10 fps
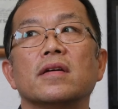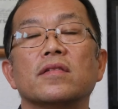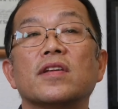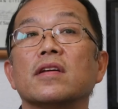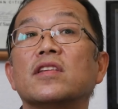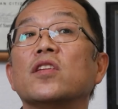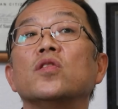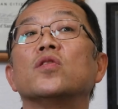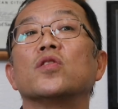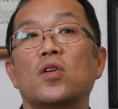they
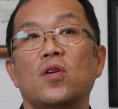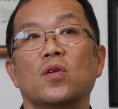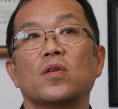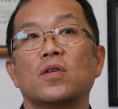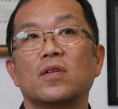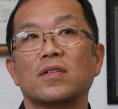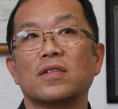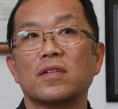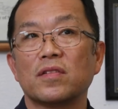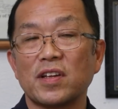didn't know
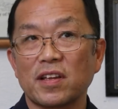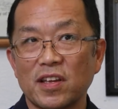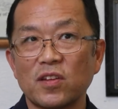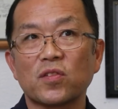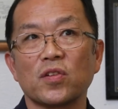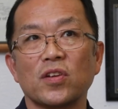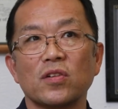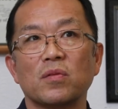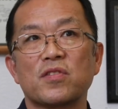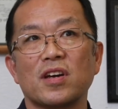the
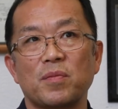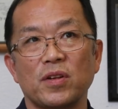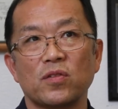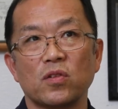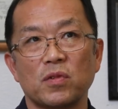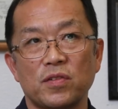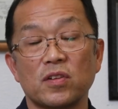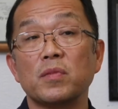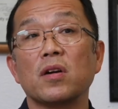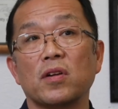history of Japanese
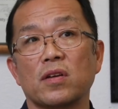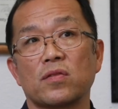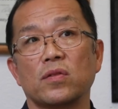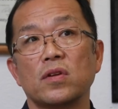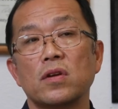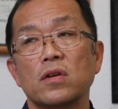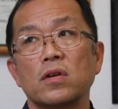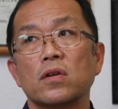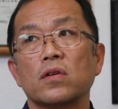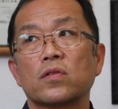overseas migration,
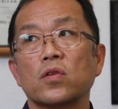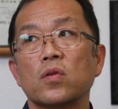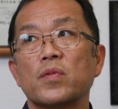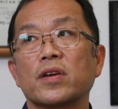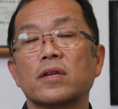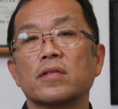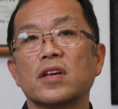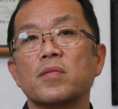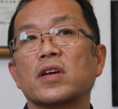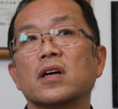so be
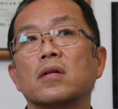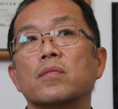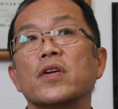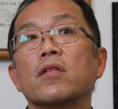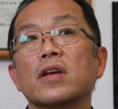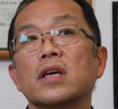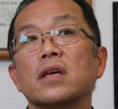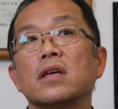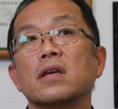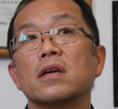they become
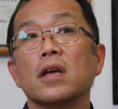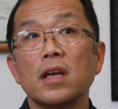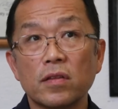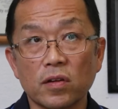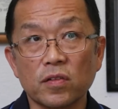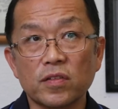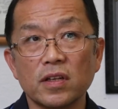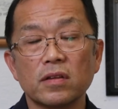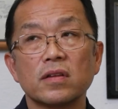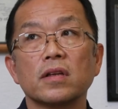very
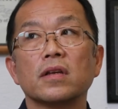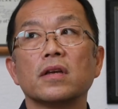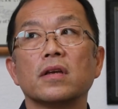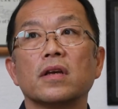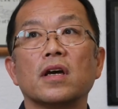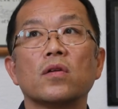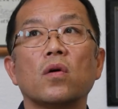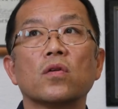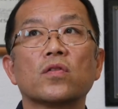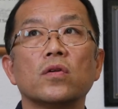interested, and
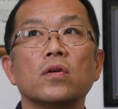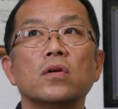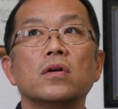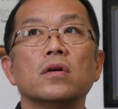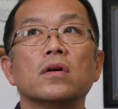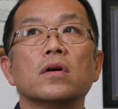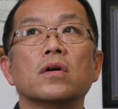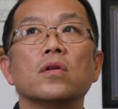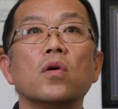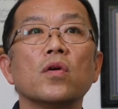also
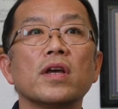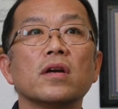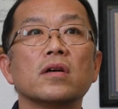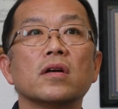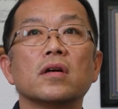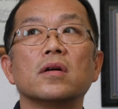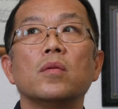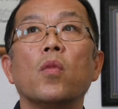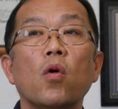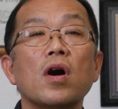knowing
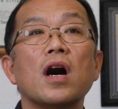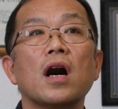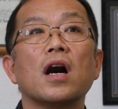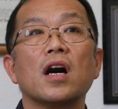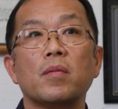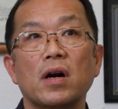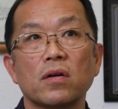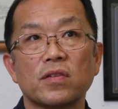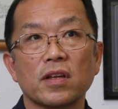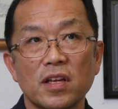more
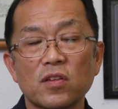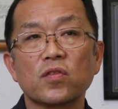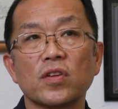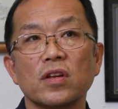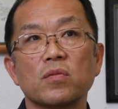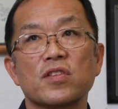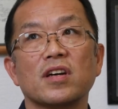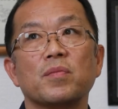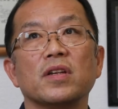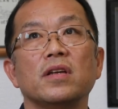about the history of
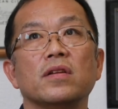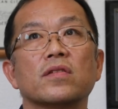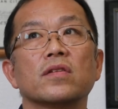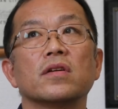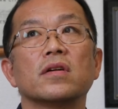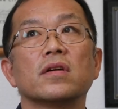Japanese